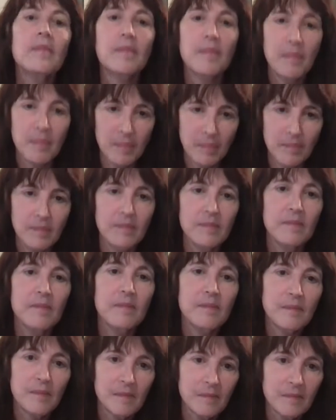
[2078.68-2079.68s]
It's
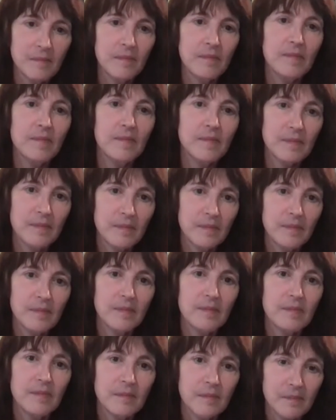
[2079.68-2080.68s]
costing the
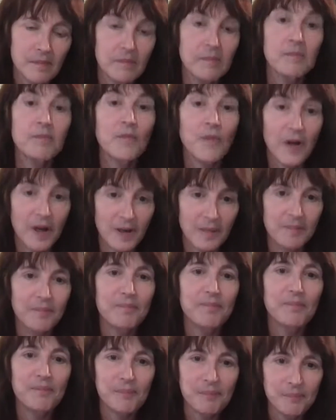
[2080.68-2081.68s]
economy. Because often,
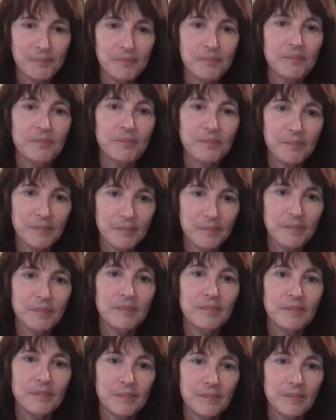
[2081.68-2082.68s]
unfortunately, for a lot of these
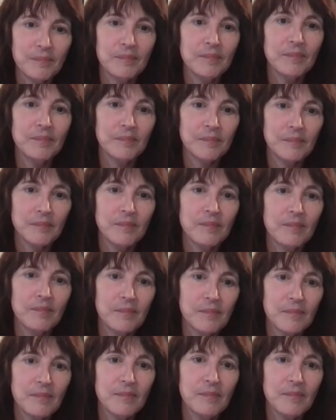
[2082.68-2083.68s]
companies, it comes to dollars
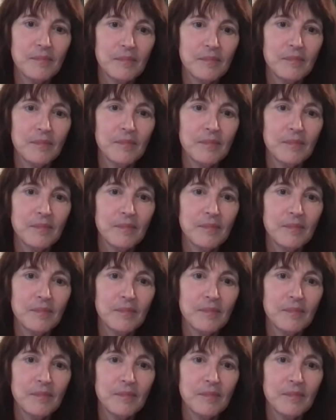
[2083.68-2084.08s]
and cents.